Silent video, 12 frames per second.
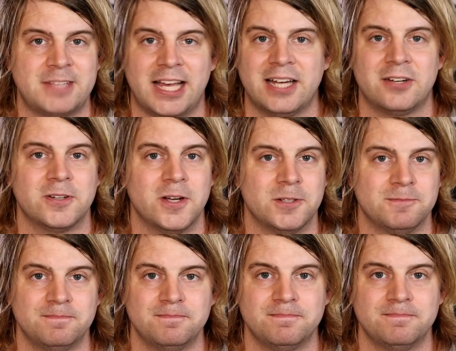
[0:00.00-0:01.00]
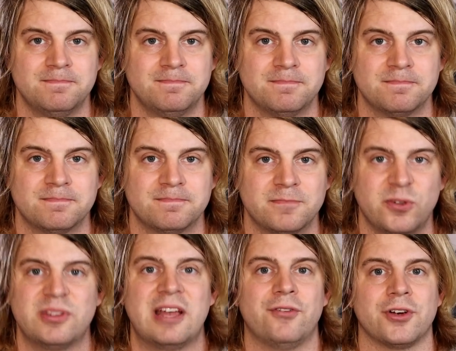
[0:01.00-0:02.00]
I don't know.
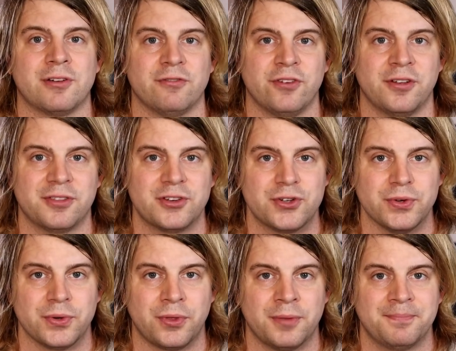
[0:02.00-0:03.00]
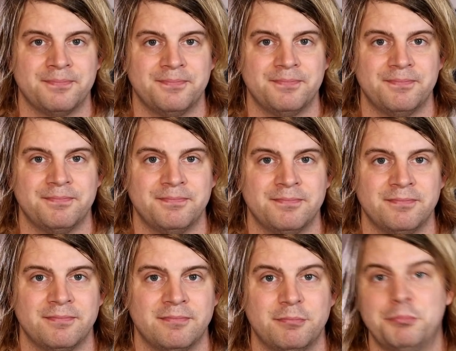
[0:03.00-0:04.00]
We'll never confront the truth.
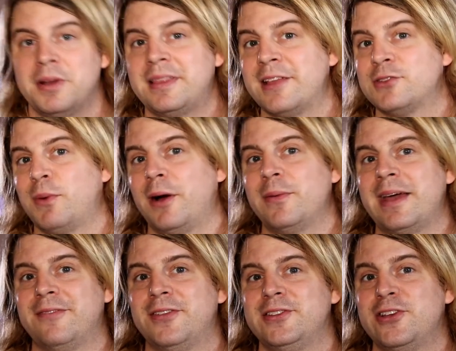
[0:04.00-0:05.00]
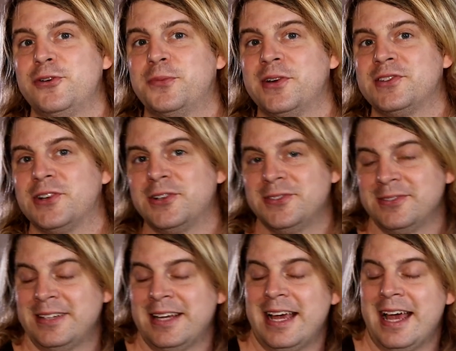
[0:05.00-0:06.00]
But that's why we have the Doom Wizard.
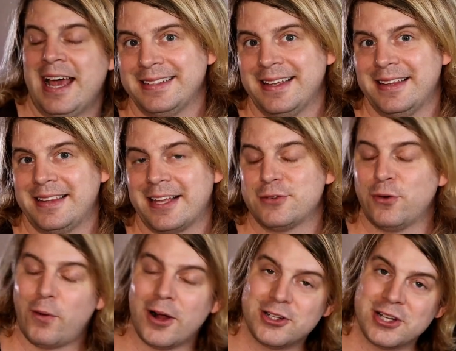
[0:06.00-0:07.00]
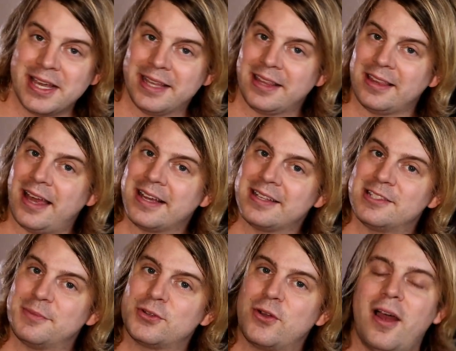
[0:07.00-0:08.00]
Thanks for watching. Hit the like and
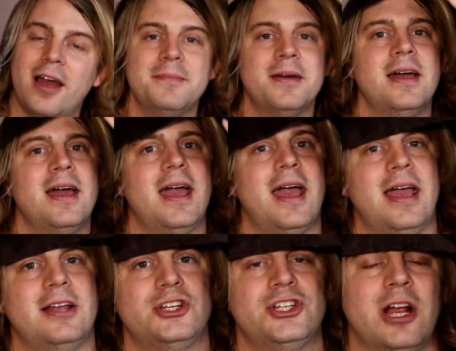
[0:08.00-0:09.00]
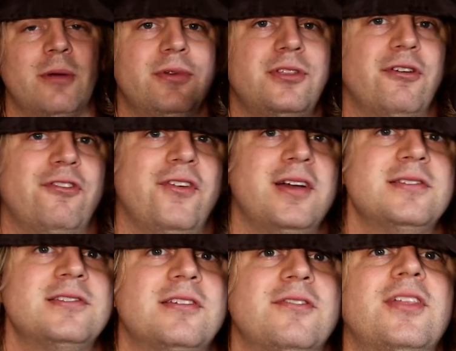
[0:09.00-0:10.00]
subscribe. And share with your
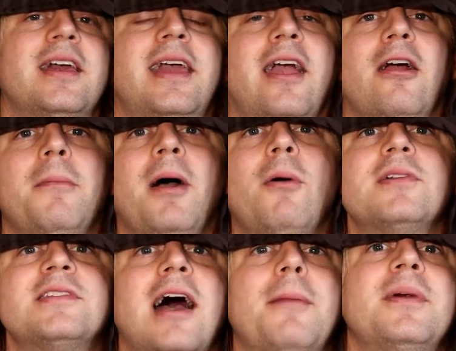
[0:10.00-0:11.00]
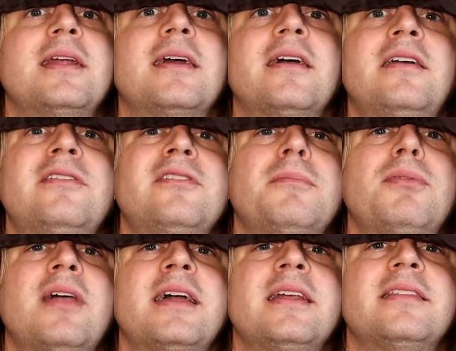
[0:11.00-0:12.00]
friends if they care about what's happening on the
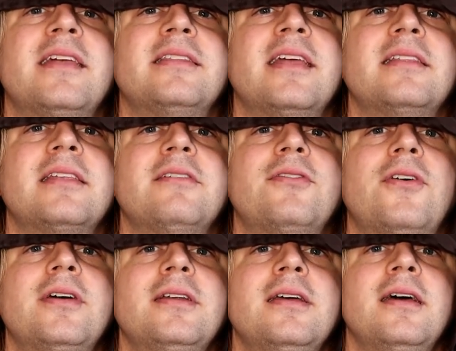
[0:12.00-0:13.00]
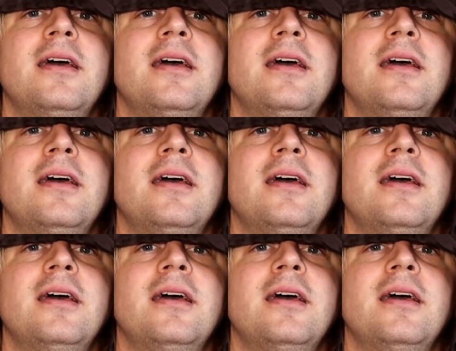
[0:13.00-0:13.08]
planet that they live on.